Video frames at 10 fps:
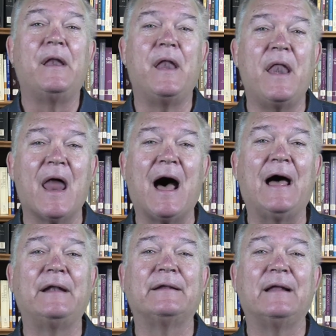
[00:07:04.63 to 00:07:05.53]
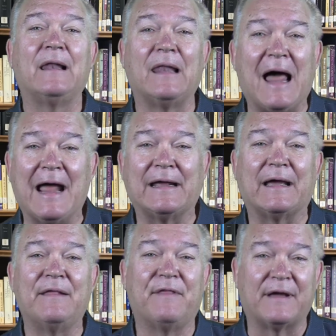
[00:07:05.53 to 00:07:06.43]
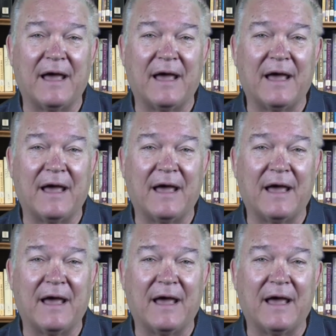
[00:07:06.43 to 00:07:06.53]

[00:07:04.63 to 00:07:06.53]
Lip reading: not like the